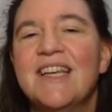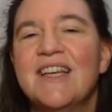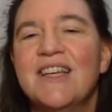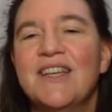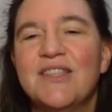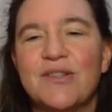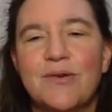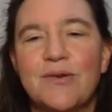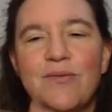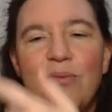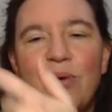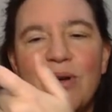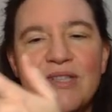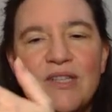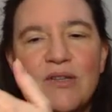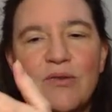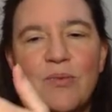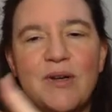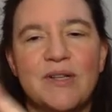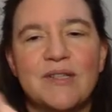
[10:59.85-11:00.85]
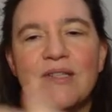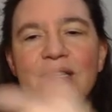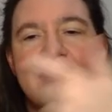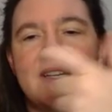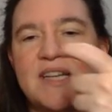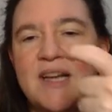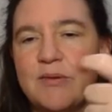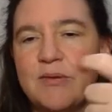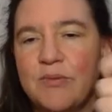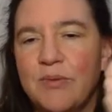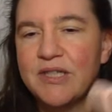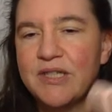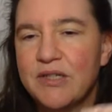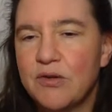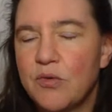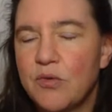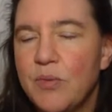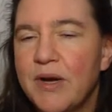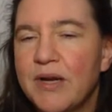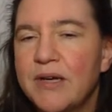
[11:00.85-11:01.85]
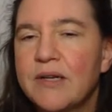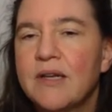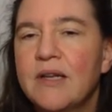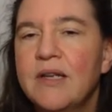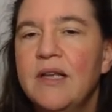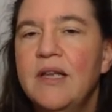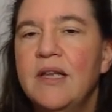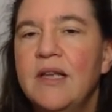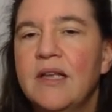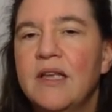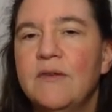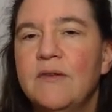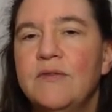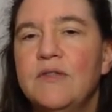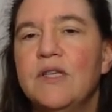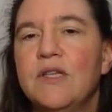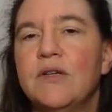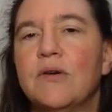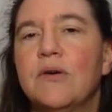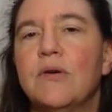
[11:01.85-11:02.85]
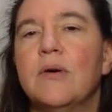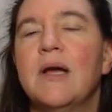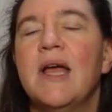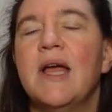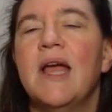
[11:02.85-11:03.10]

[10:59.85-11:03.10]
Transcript: So 1, 0, 1 times 0, 1 gives 0.